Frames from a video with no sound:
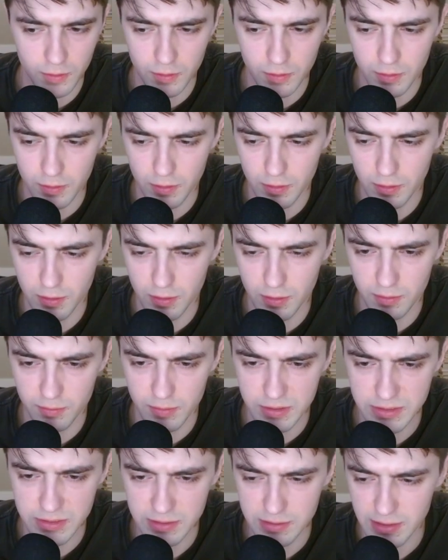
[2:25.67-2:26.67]
I
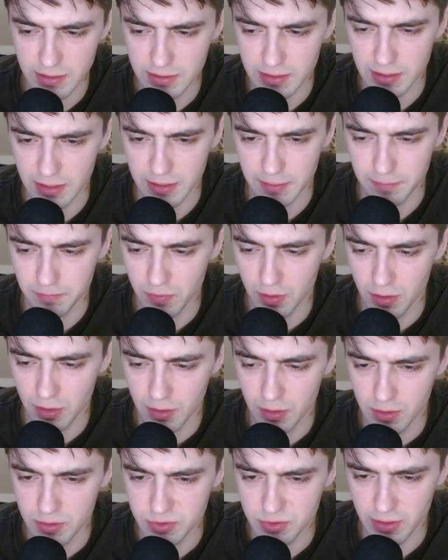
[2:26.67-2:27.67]
didn't like that.
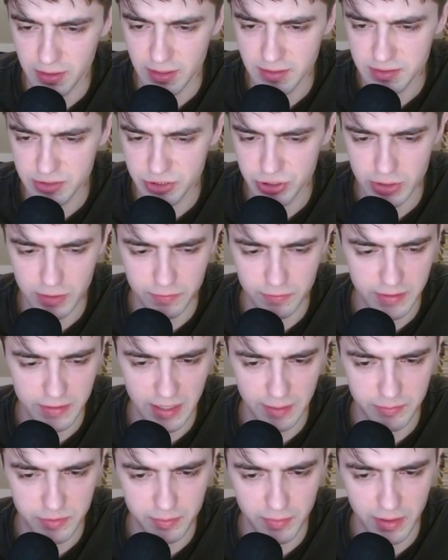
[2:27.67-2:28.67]
So I guess I should have
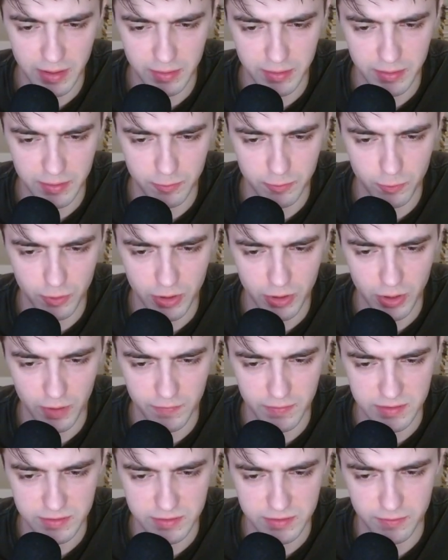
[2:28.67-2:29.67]
kept my rook
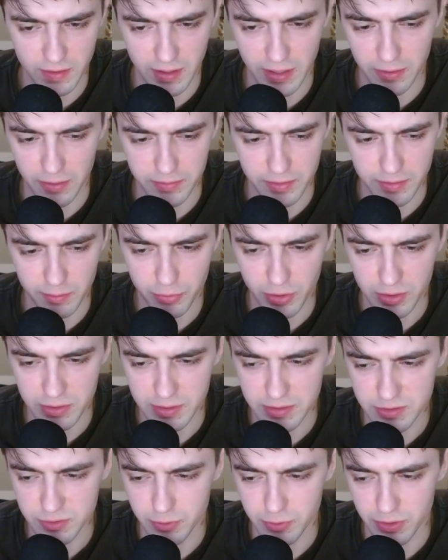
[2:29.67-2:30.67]
on this file and then brought
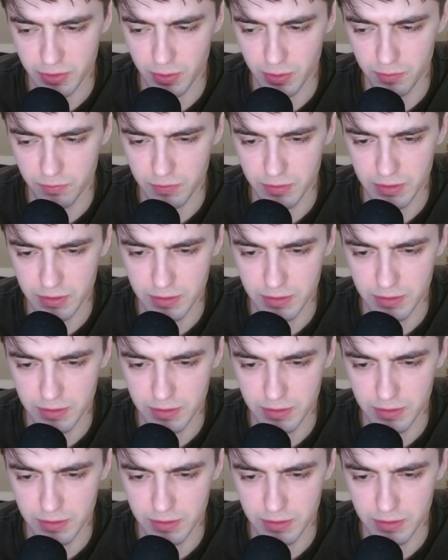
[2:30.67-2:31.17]
this rook over.